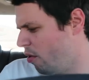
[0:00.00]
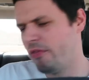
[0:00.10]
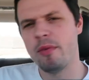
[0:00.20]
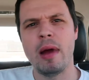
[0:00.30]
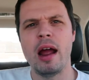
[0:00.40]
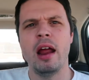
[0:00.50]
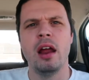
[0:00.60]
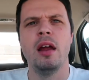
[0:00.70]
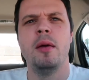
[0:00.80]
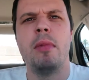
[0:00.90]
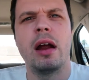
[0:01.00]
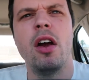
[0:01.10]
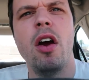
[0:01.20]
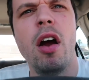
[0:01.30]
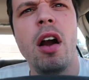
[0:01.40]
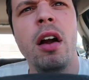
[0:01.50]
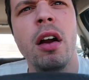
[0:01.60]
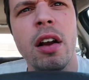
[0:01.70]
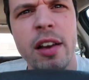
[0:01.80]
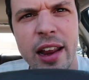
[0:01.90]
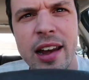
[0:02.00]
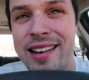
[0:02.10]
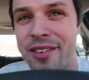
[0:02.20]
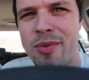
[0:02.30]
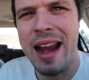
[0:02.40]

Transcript: over my, my car because they didn't